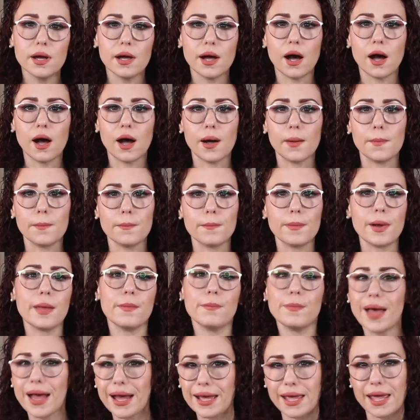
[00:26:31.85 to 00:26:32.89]
um, by
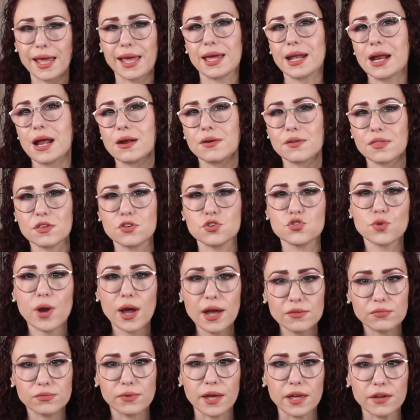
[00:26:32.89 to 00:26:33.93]
backing it out of the
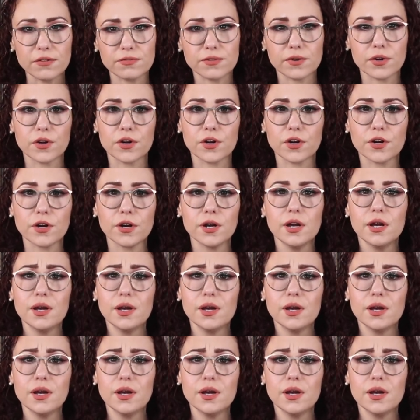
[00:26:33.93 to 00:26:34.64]
driveway for her,